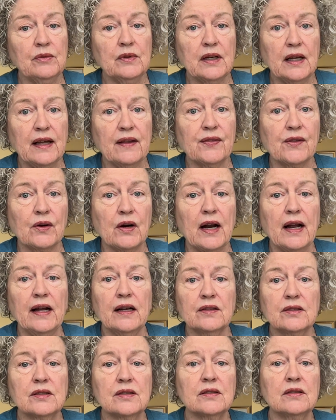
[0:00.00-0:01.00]
at their
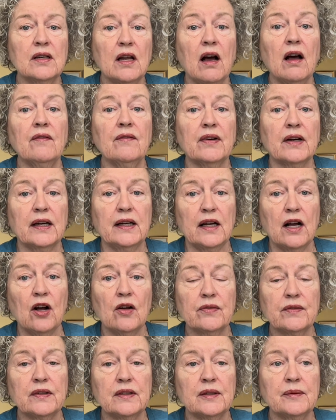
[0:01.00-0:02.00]
house, not very
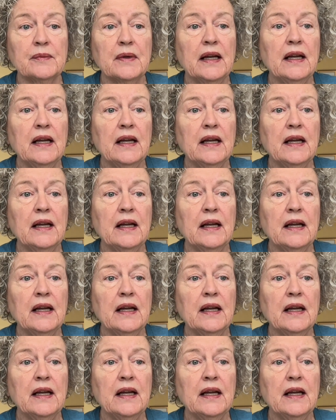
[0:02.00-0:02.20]
often.